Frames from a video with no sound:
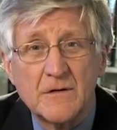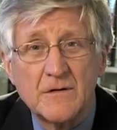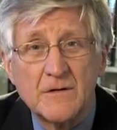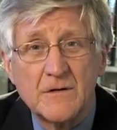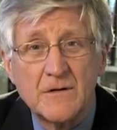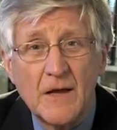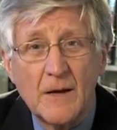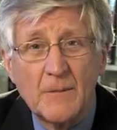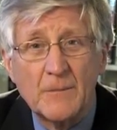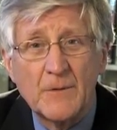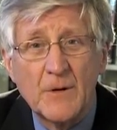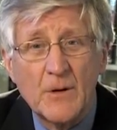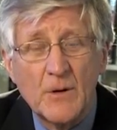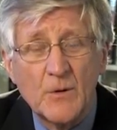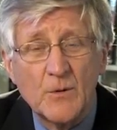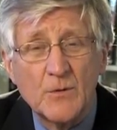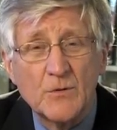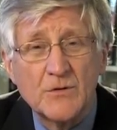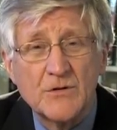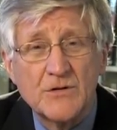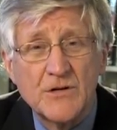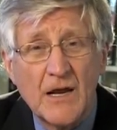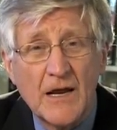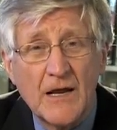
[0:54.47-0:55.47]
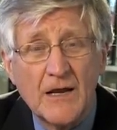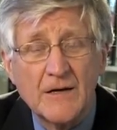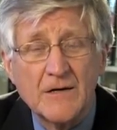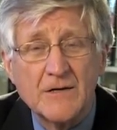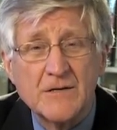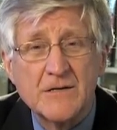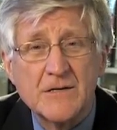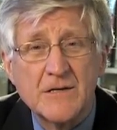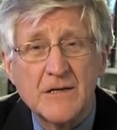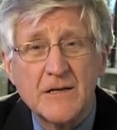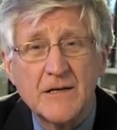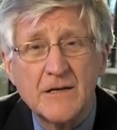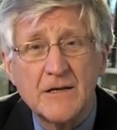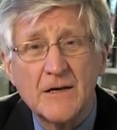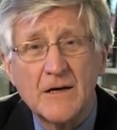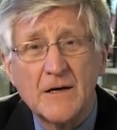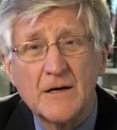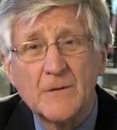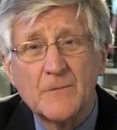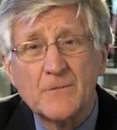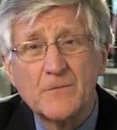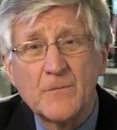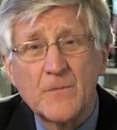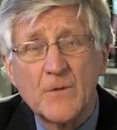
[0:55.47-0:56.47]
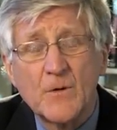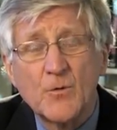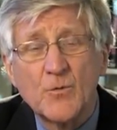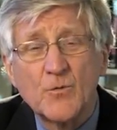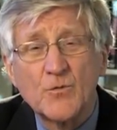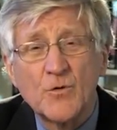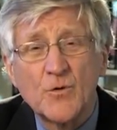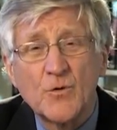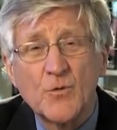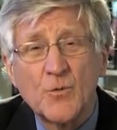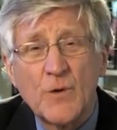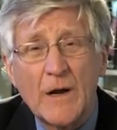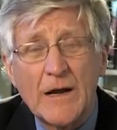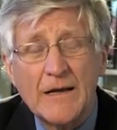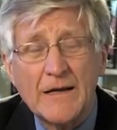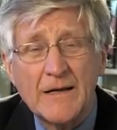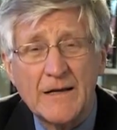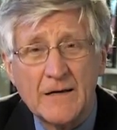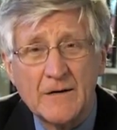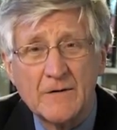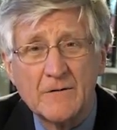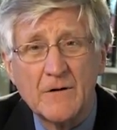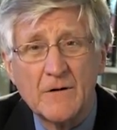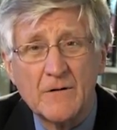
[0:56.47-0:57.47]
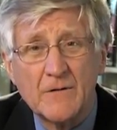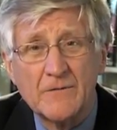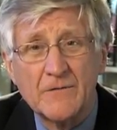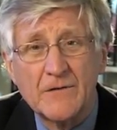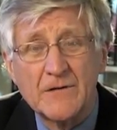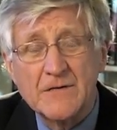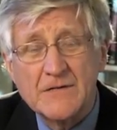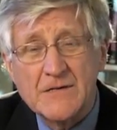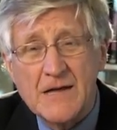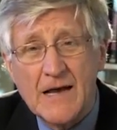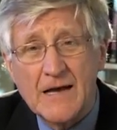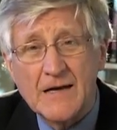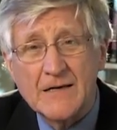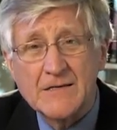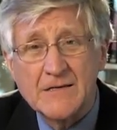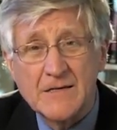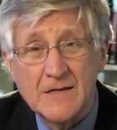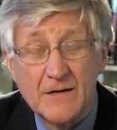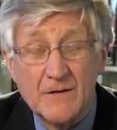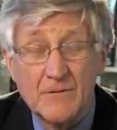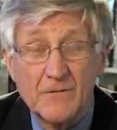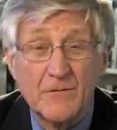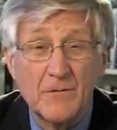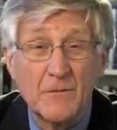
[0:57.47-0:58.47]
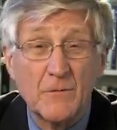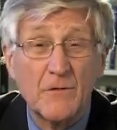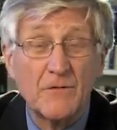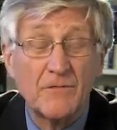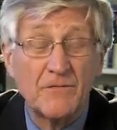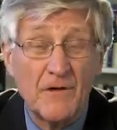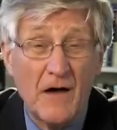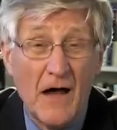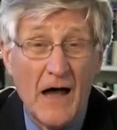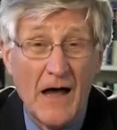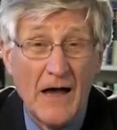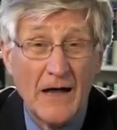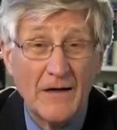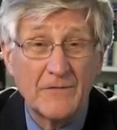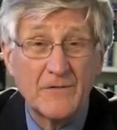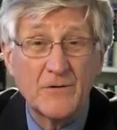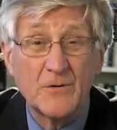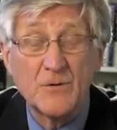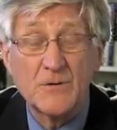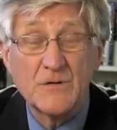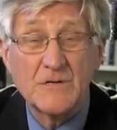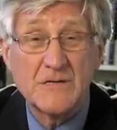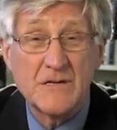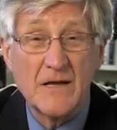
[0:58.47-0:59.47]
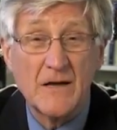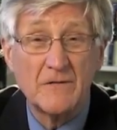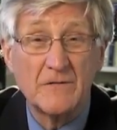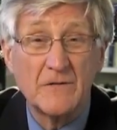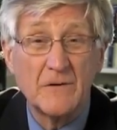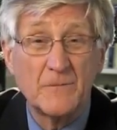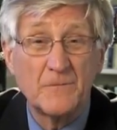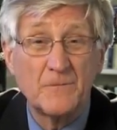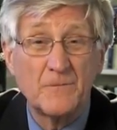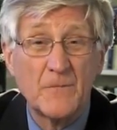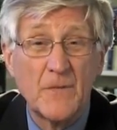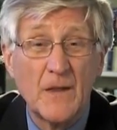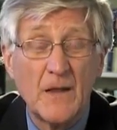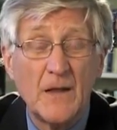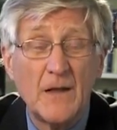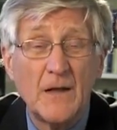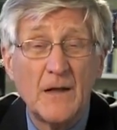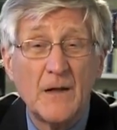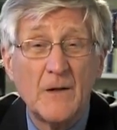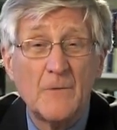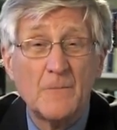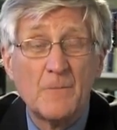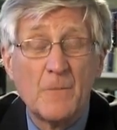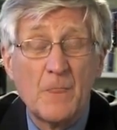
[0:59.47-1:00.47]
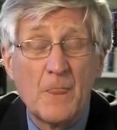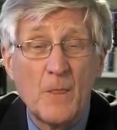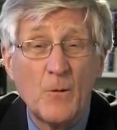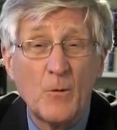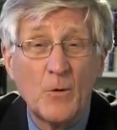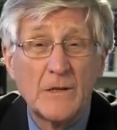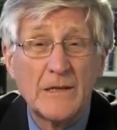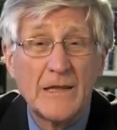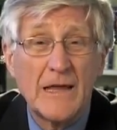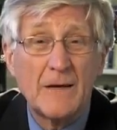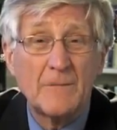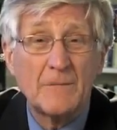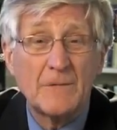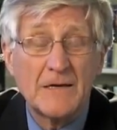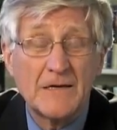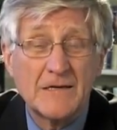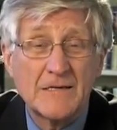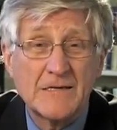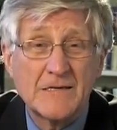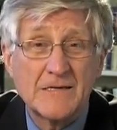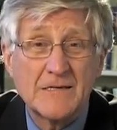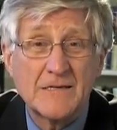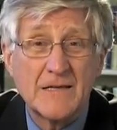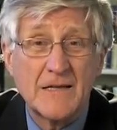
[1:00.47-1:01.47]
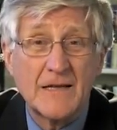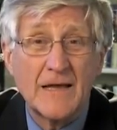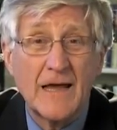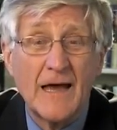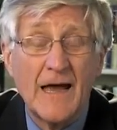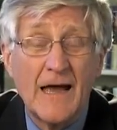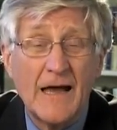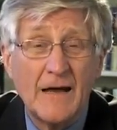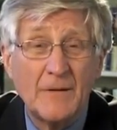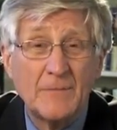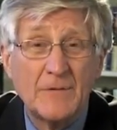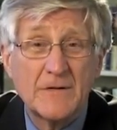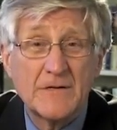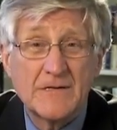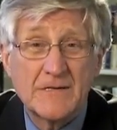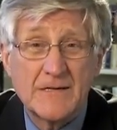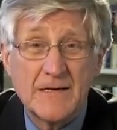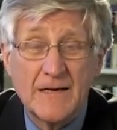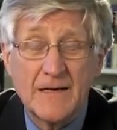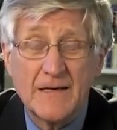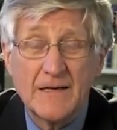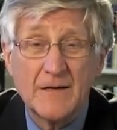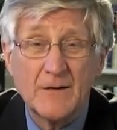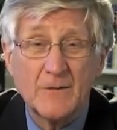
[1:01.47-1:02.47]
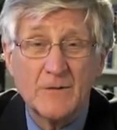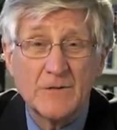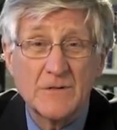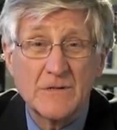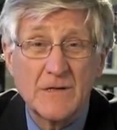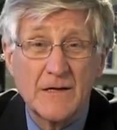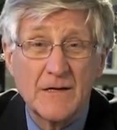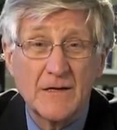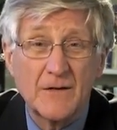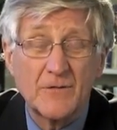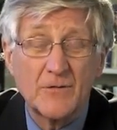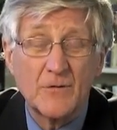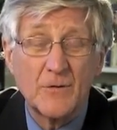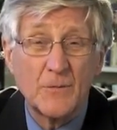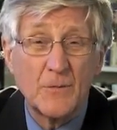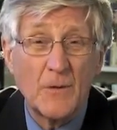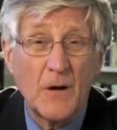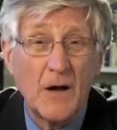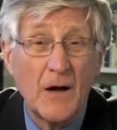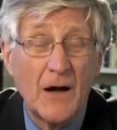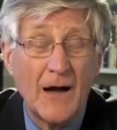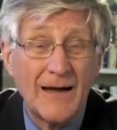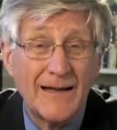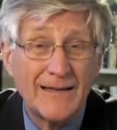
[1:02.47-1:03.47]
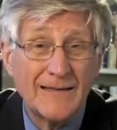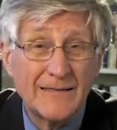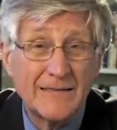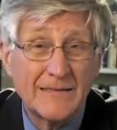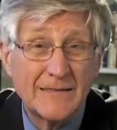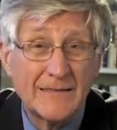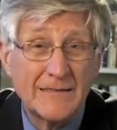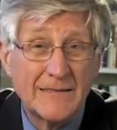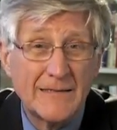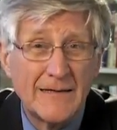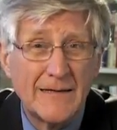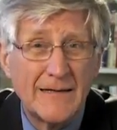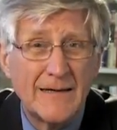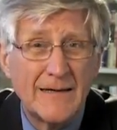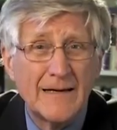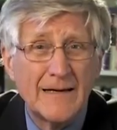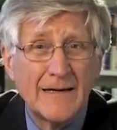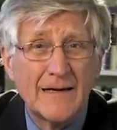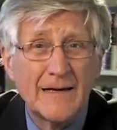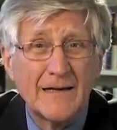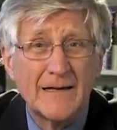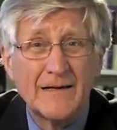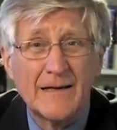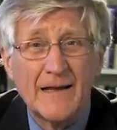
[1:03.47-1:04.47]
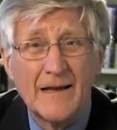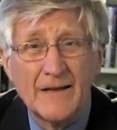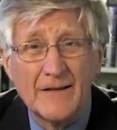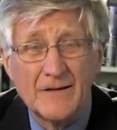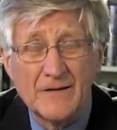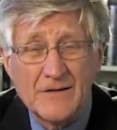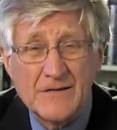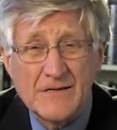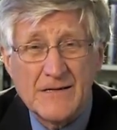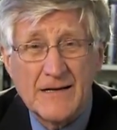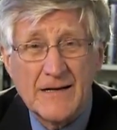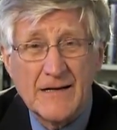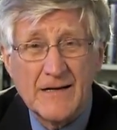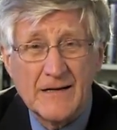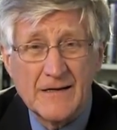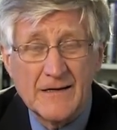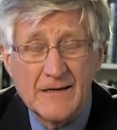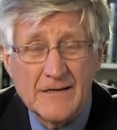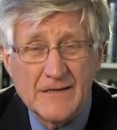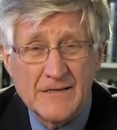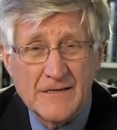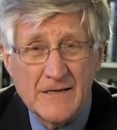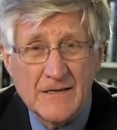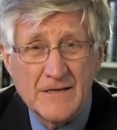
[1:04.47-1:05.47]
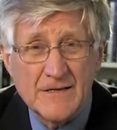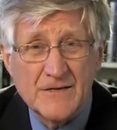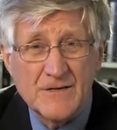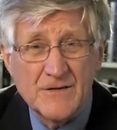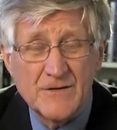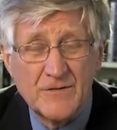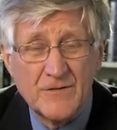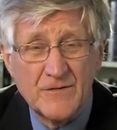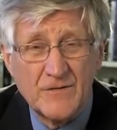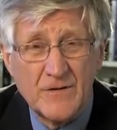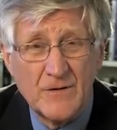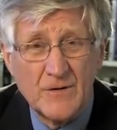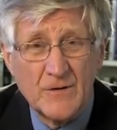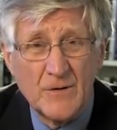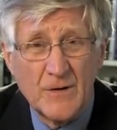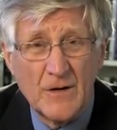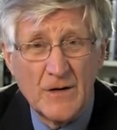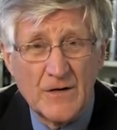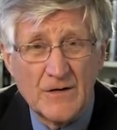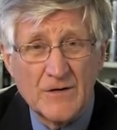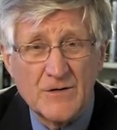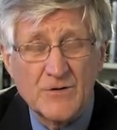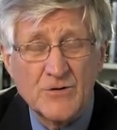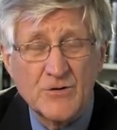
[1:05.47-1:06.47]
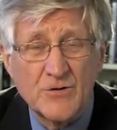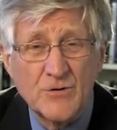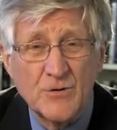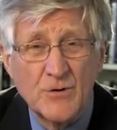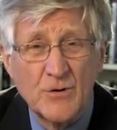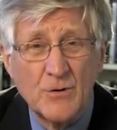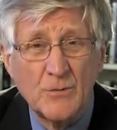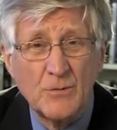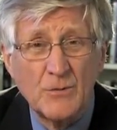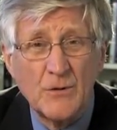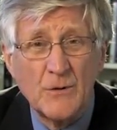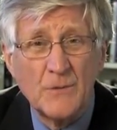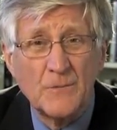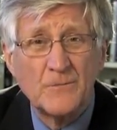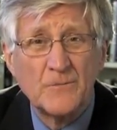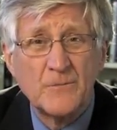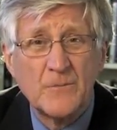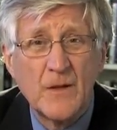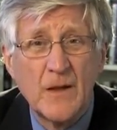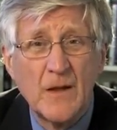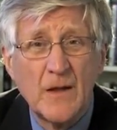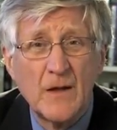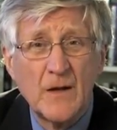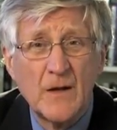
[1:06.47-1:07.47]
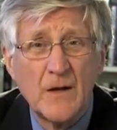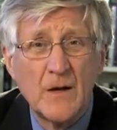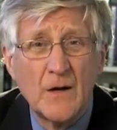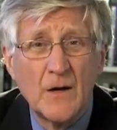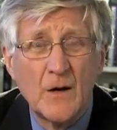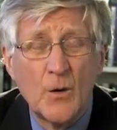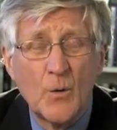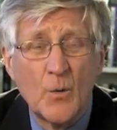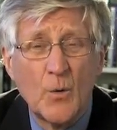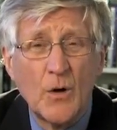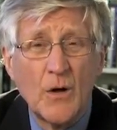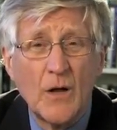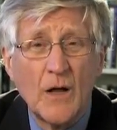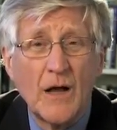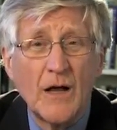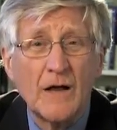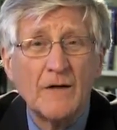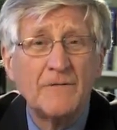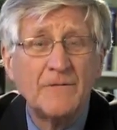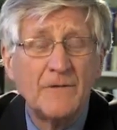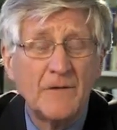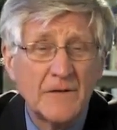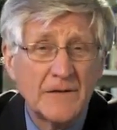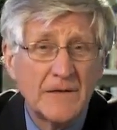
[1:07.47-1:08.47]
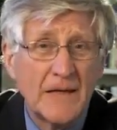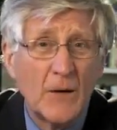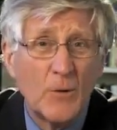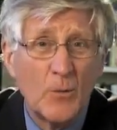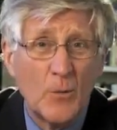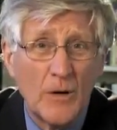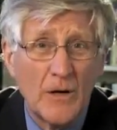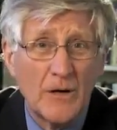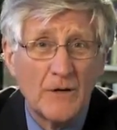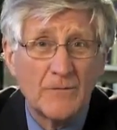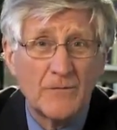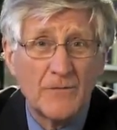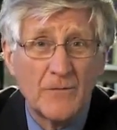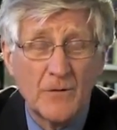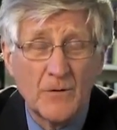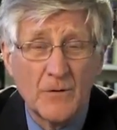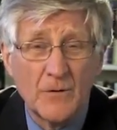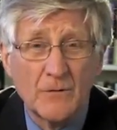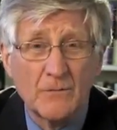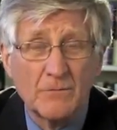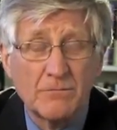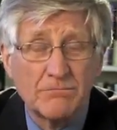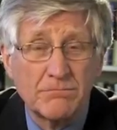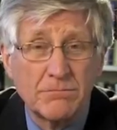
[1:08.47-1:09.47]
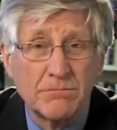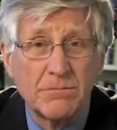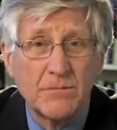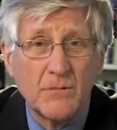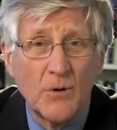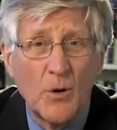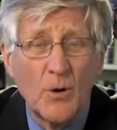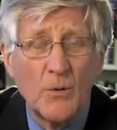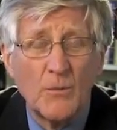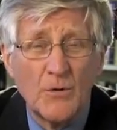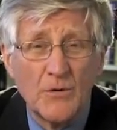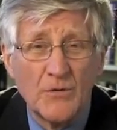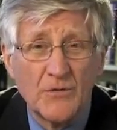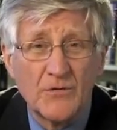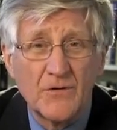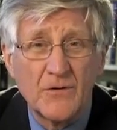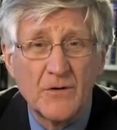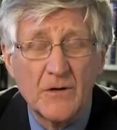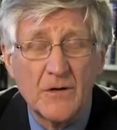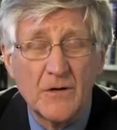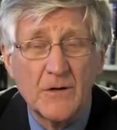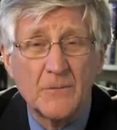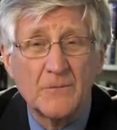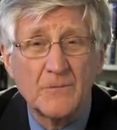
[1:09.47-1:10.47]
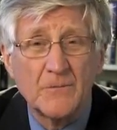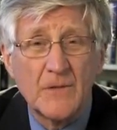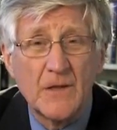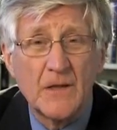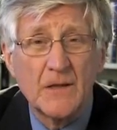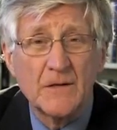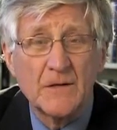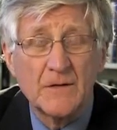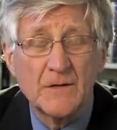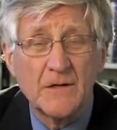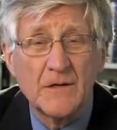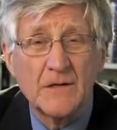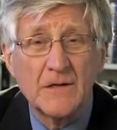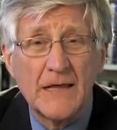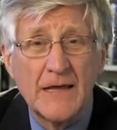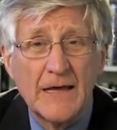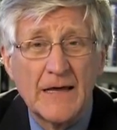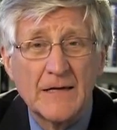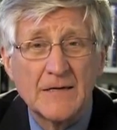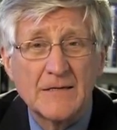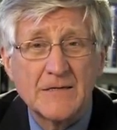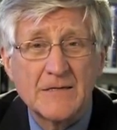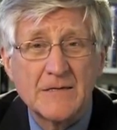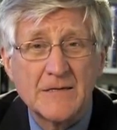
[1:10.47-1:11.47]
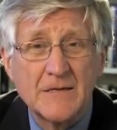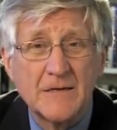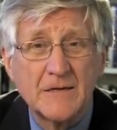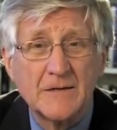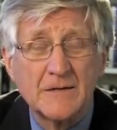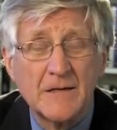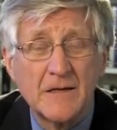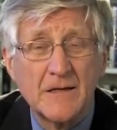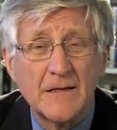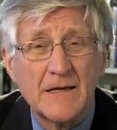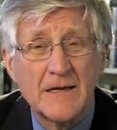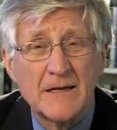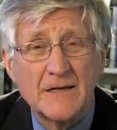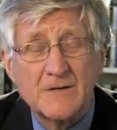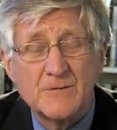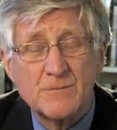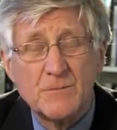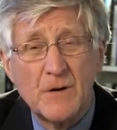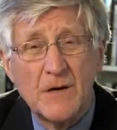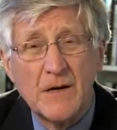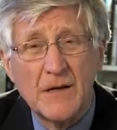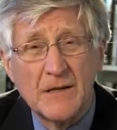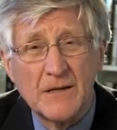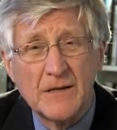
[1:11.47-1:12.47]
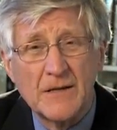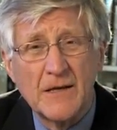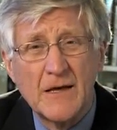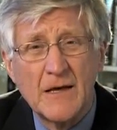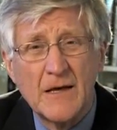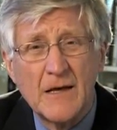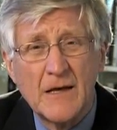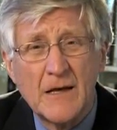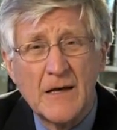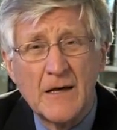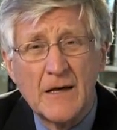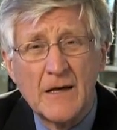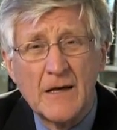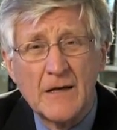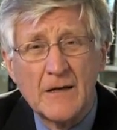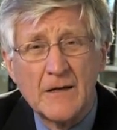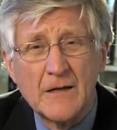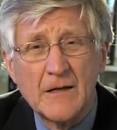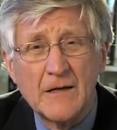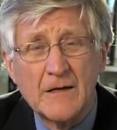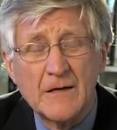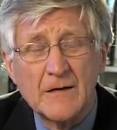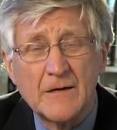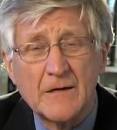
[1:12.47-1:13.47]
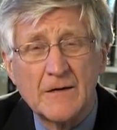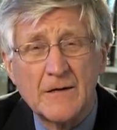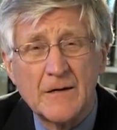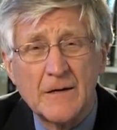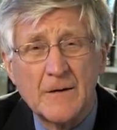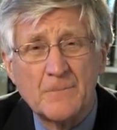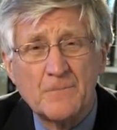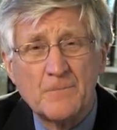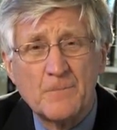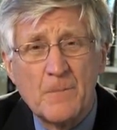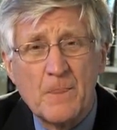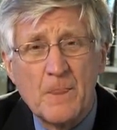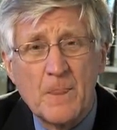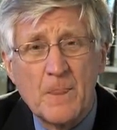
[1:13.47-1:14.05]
TEPCO changed the rating of this accident from a 5 to a 7. And what that means is they had been saying it was like 3 Mile Island, and now they're saying it's as severe as Chernobyl. Well, I felt that way for almost the last month, and